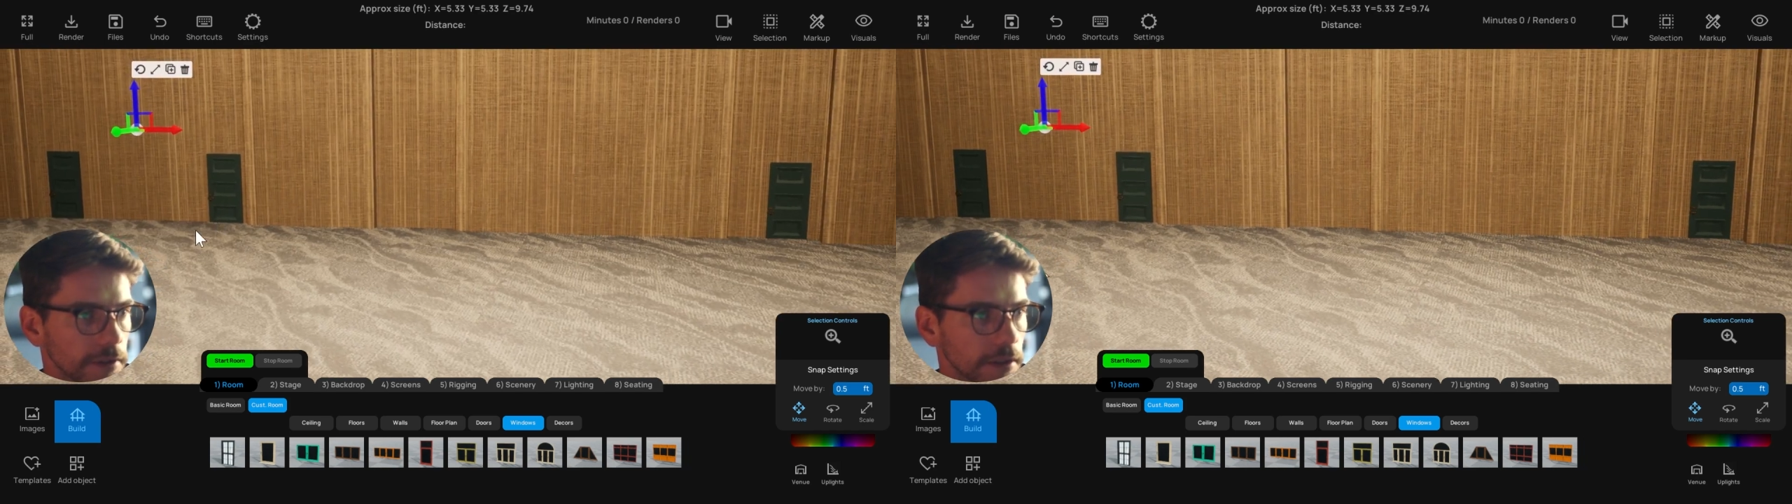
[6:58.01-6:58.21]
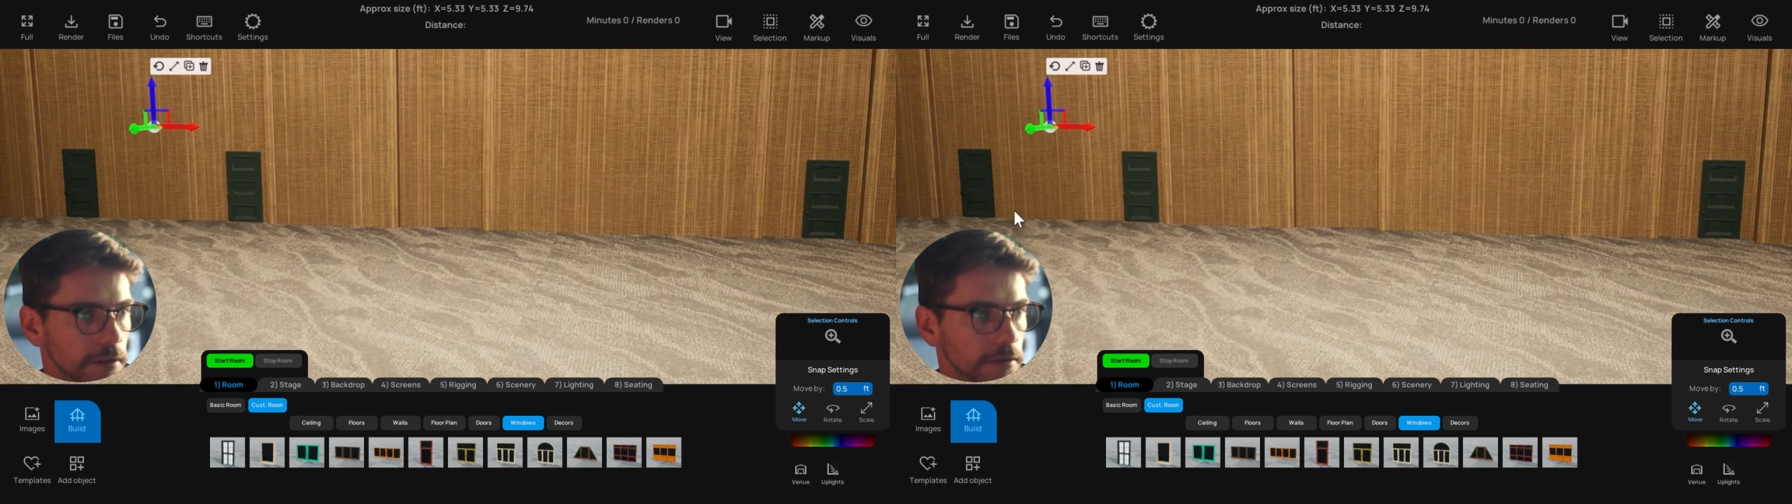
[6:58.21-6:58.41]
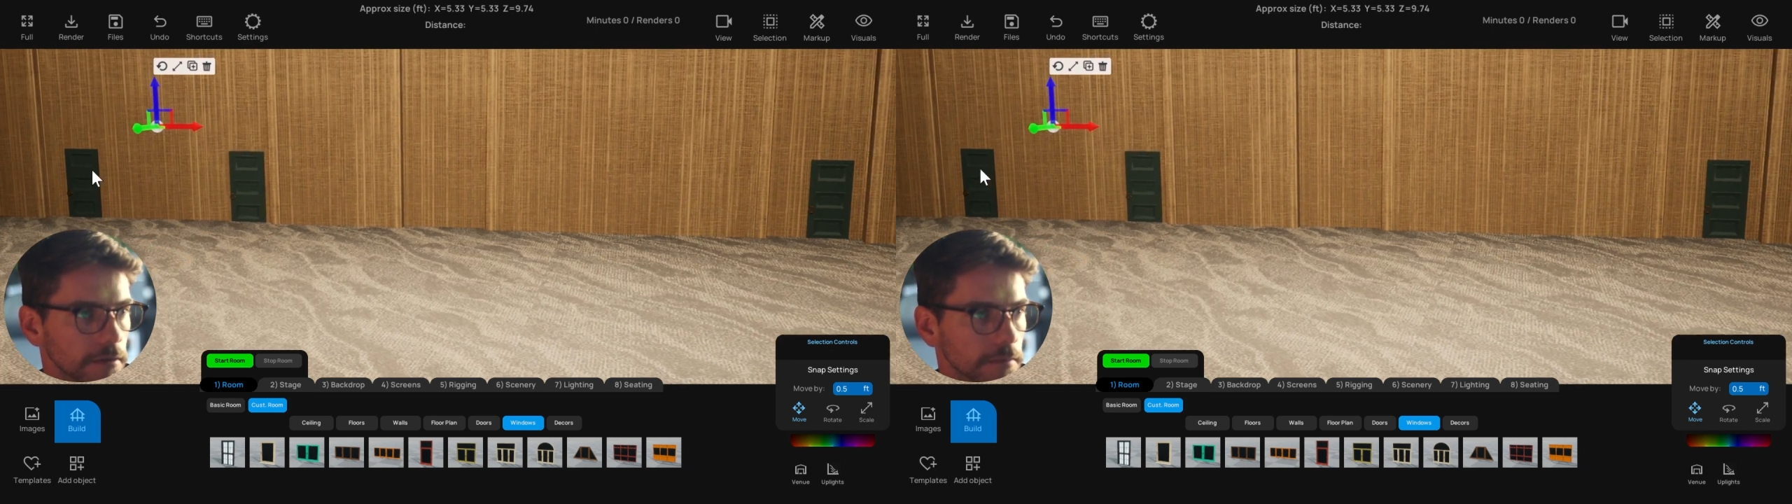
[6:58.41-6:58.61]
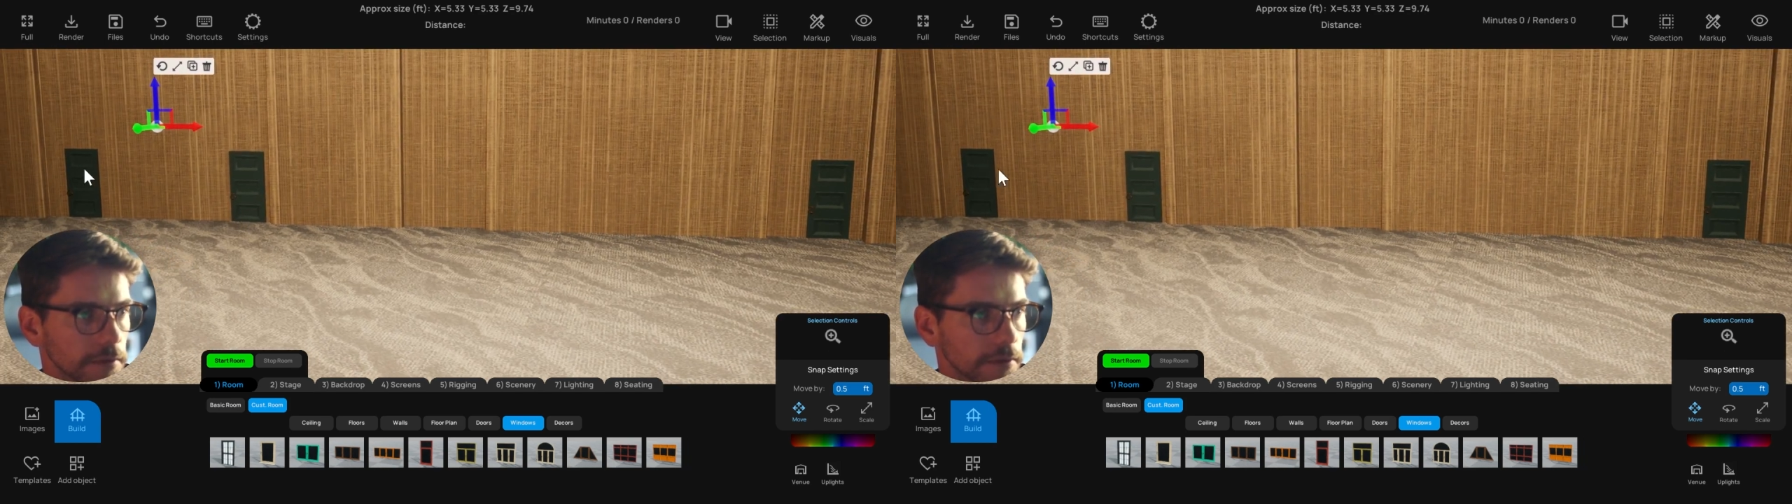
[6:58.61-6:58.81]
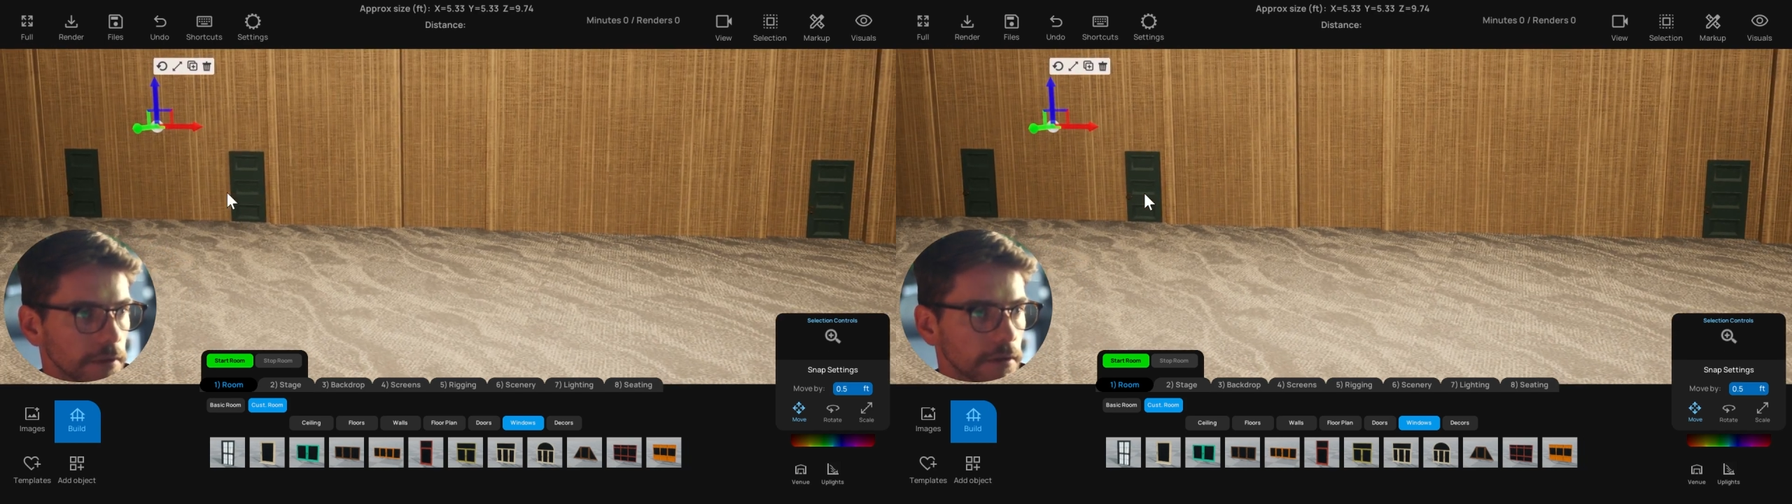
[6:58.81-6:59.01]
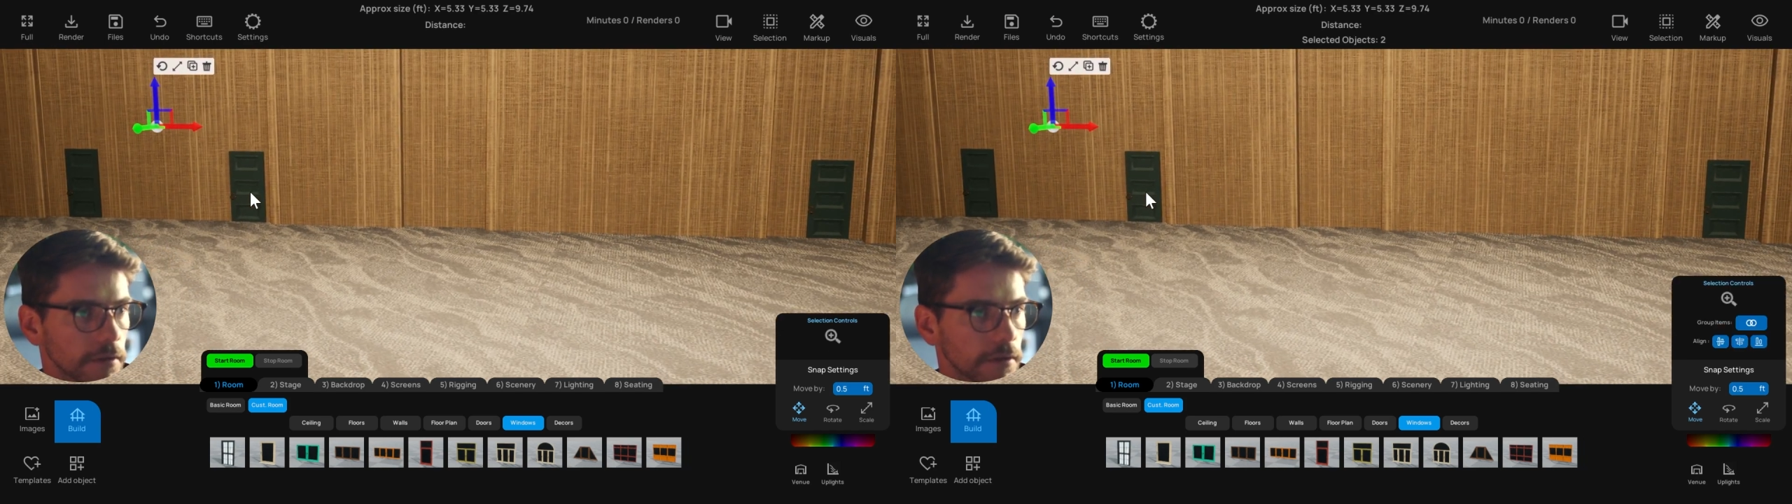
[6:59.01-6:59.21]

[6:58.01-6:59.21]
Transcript: here. Let me see here.